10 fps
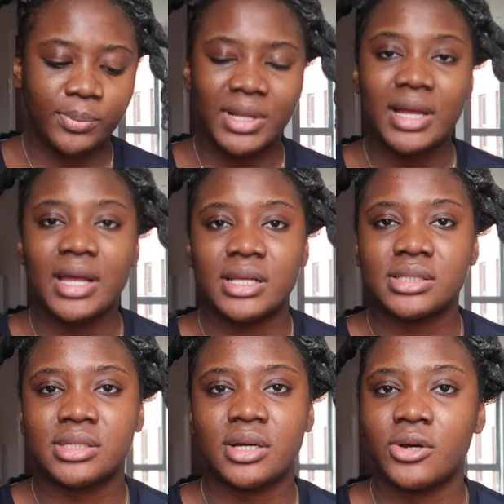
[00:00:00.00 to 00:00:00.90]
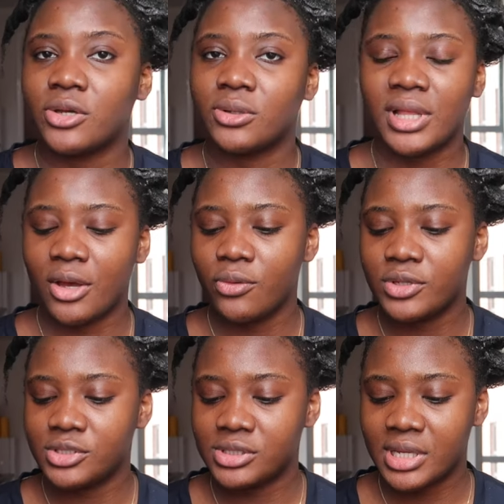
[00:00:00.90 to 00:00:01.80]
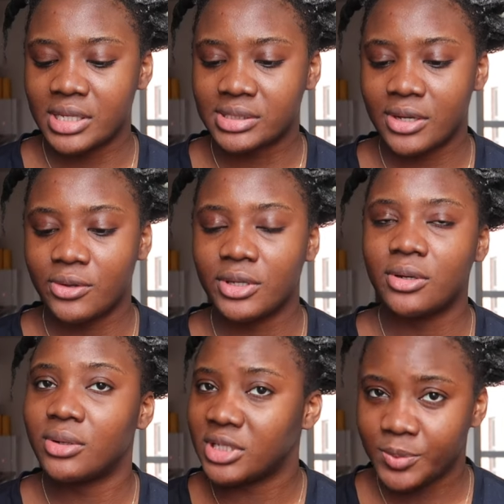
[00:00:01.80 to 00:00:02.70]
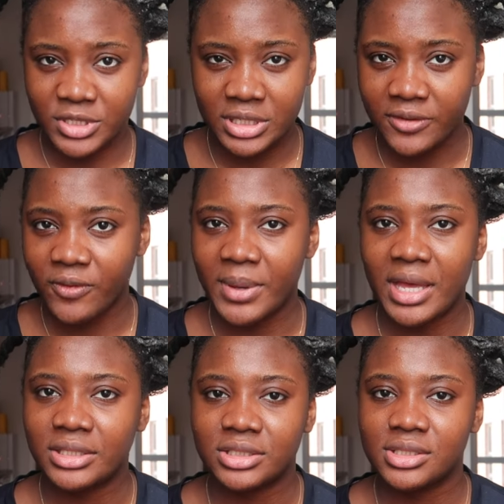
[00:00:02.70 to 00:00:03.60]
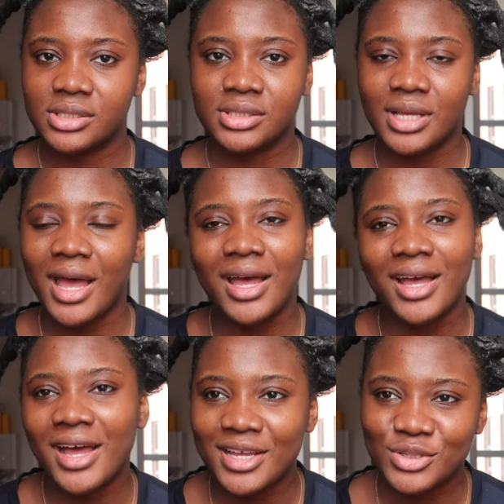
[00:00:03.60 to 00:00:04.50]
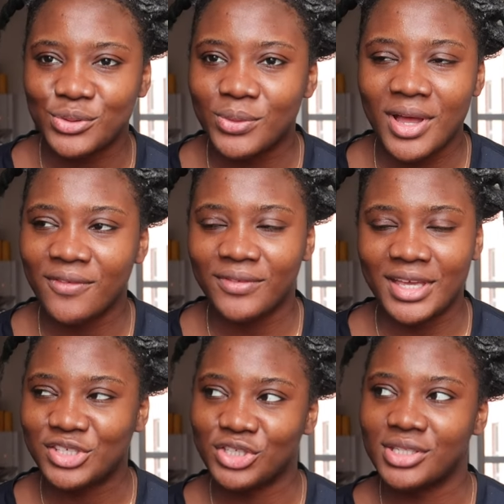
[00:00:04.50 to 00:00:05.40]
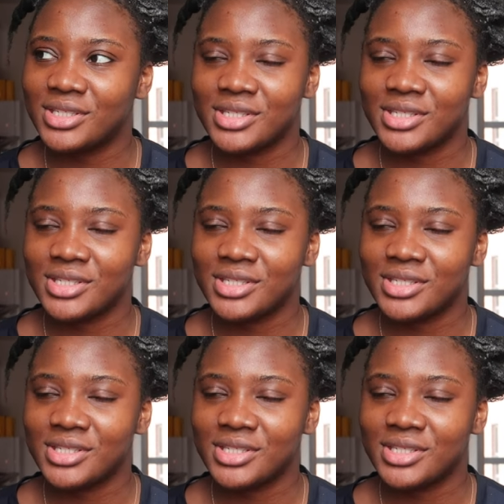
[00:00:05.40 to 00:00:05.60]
black castor oil. I always use castor oil, especially for my edges. I don't have edges.